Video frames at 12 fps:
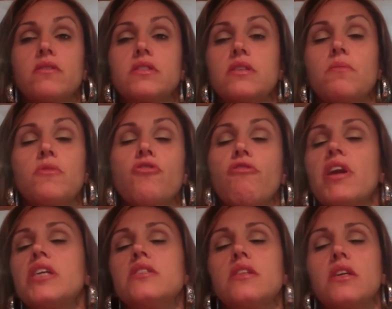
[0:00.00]
It's something
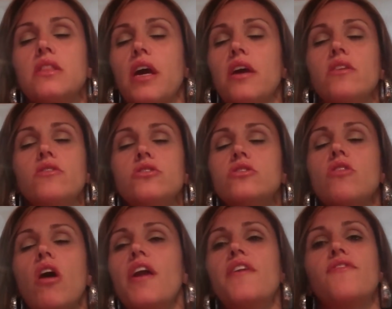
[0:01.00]
crazy like that. You're just
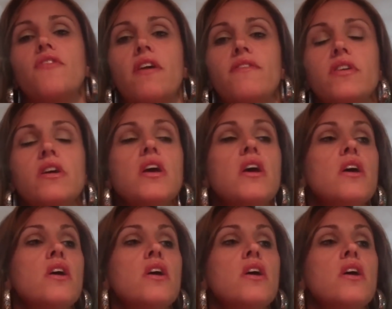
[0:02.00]
on it forever.